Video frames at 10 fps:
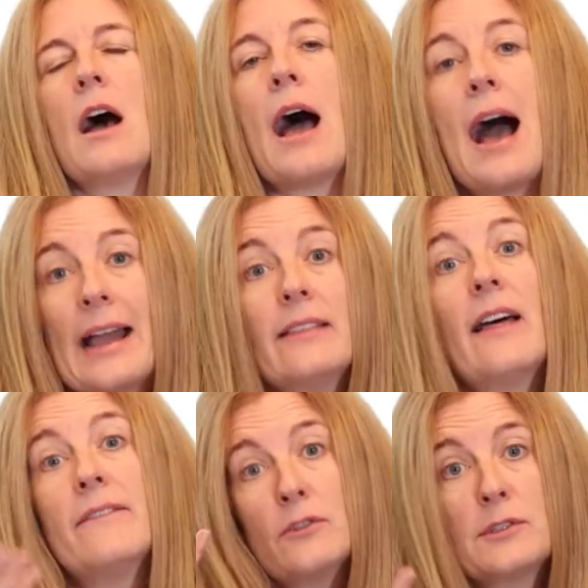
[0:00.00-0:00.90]
High
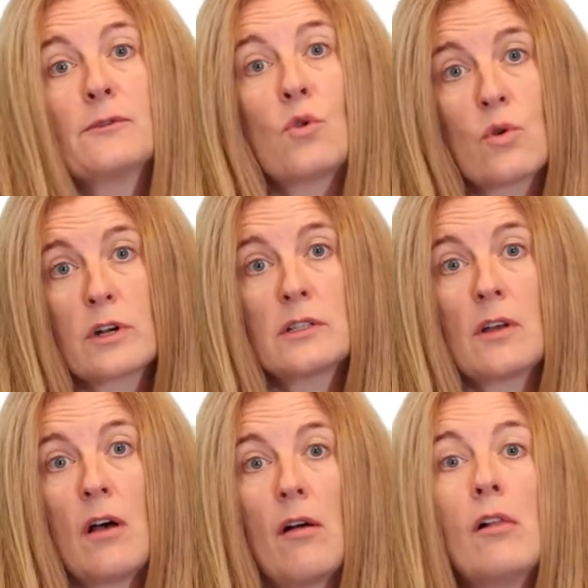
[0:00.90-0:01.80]
levels of
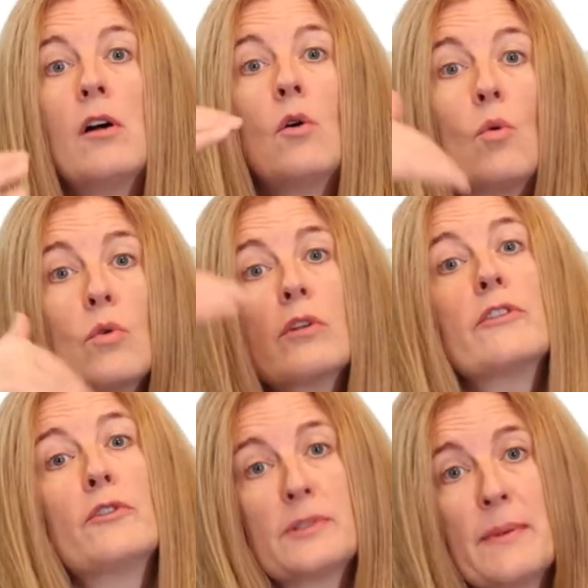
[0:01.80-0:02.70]
cortisol or
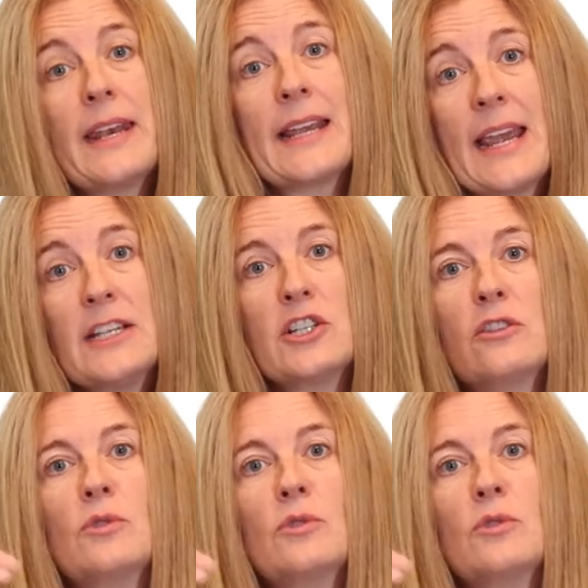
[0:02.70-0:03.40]
those medications,